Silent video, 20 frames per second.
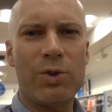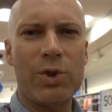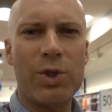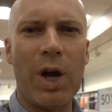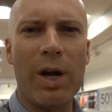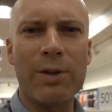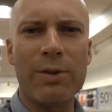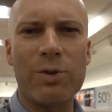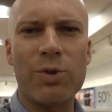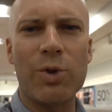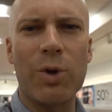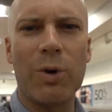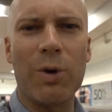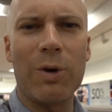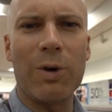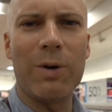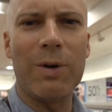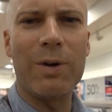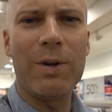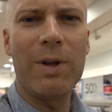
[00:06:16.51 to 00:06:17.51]

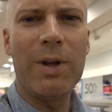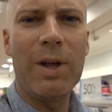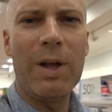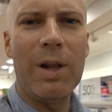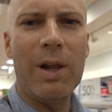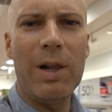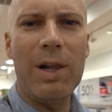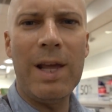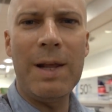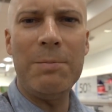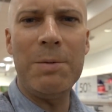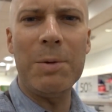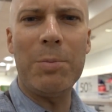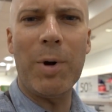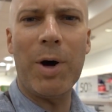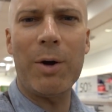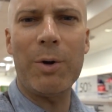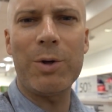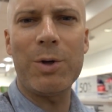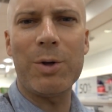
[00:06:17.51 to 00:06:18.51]
Chancho, let me
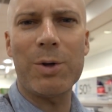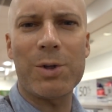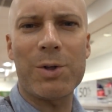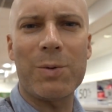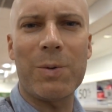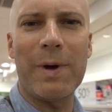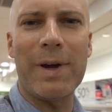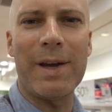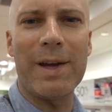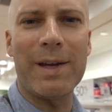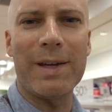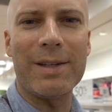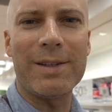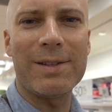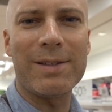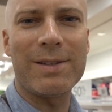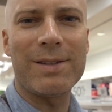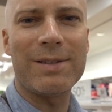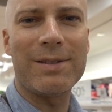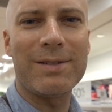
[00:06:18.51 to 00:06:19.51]
borrow your
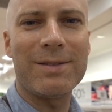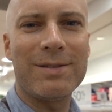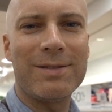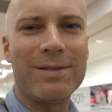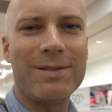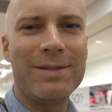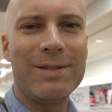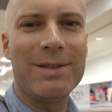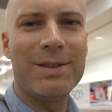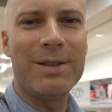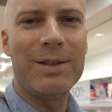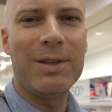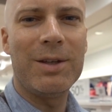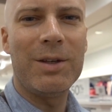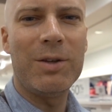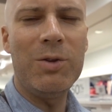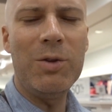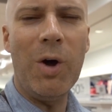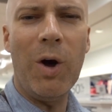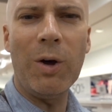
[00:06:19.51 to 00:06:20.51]
sweats.
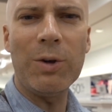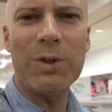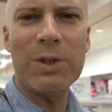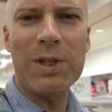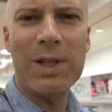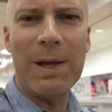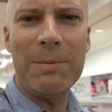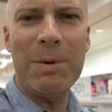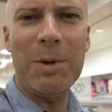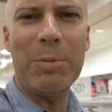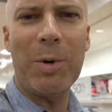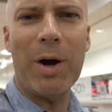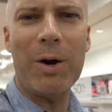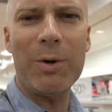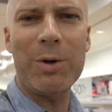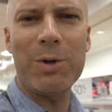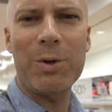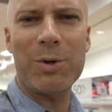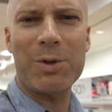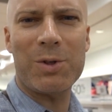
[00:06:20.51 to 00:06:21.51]
No, just let me
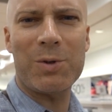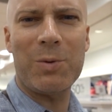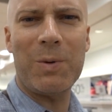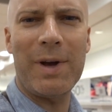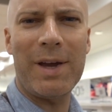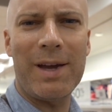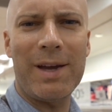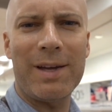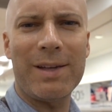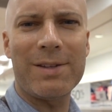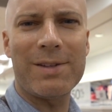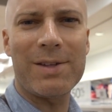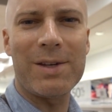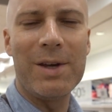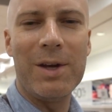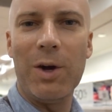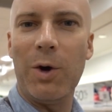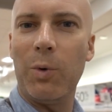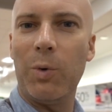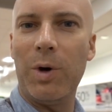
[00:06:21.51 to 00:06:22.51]
borrow your sweats.
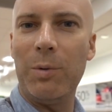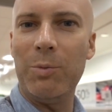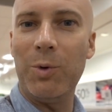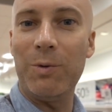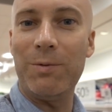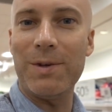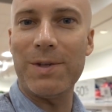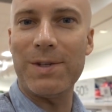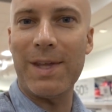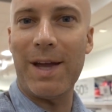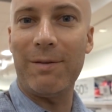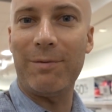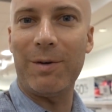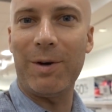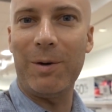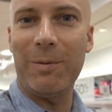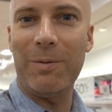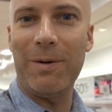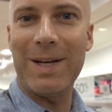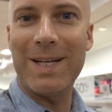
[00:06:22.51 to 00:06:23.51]
What movie is that
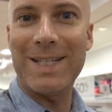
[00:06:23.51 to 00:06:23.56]
from?